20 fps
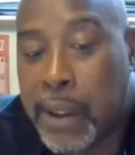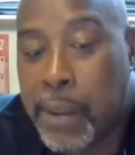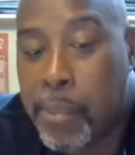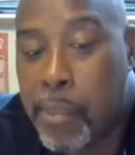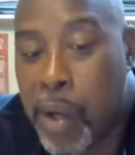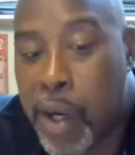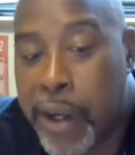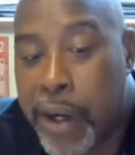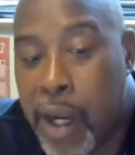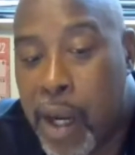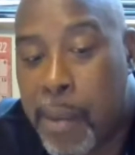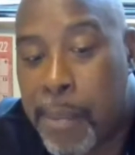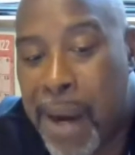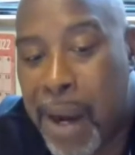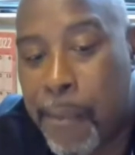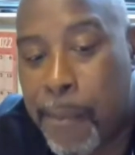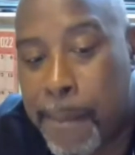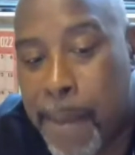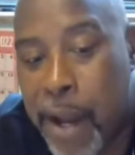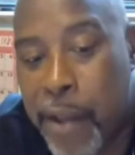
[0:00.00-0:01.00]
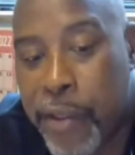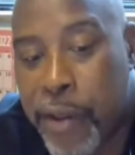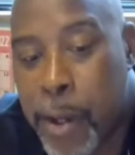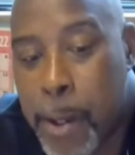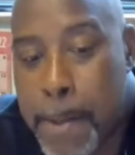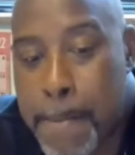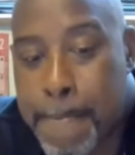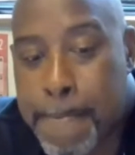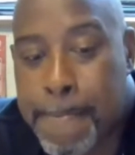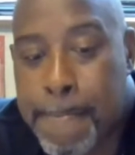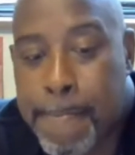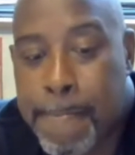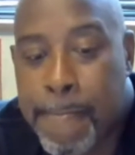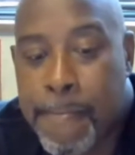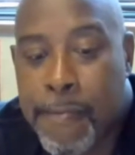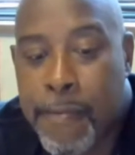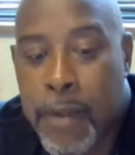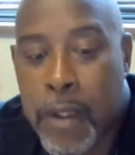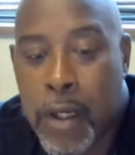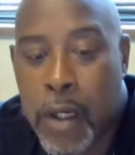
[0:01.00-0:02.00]
but my mother,
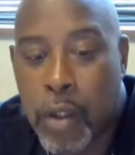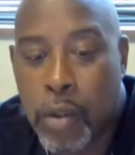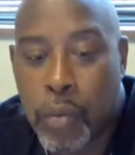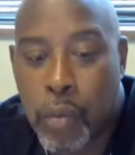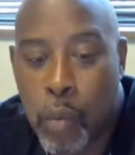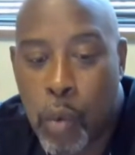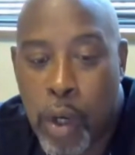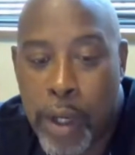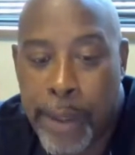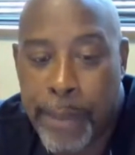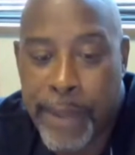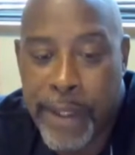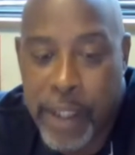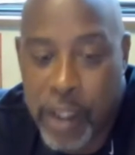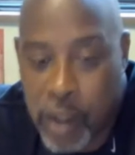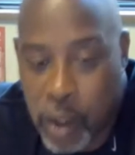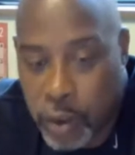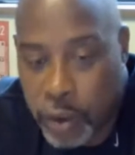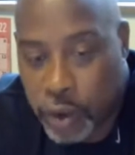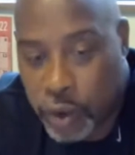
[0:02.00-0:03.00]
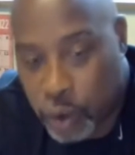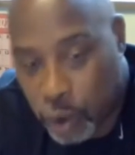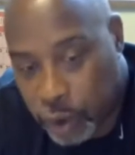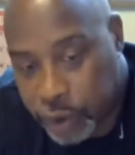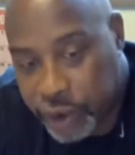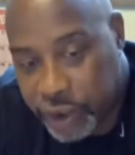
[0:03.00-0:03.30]
wanted me to go to Georgia